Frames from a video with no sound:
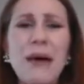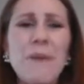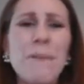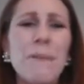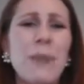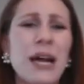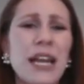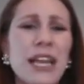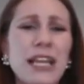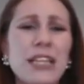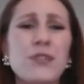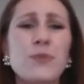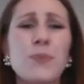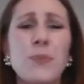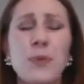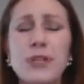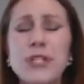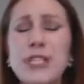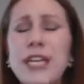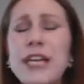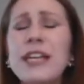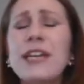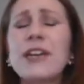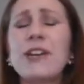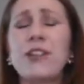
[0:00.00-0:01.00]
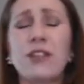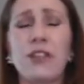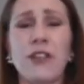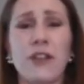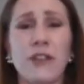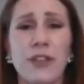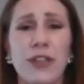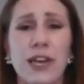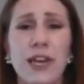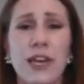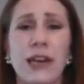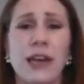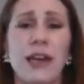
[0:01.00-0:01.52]
But it's
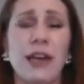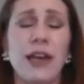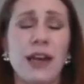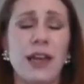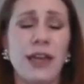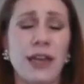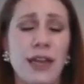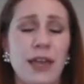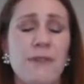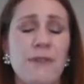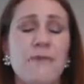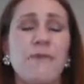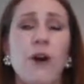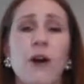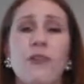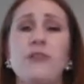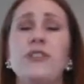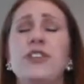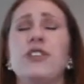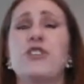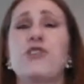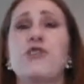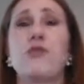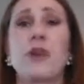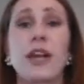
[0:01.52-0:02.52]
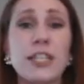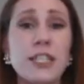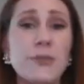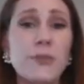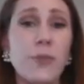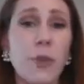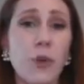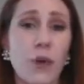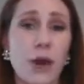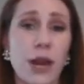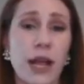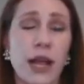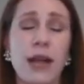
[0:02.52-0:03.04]
particularly involved in
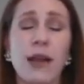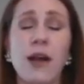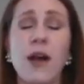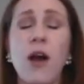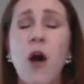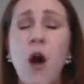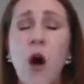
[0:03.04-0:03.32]
transporting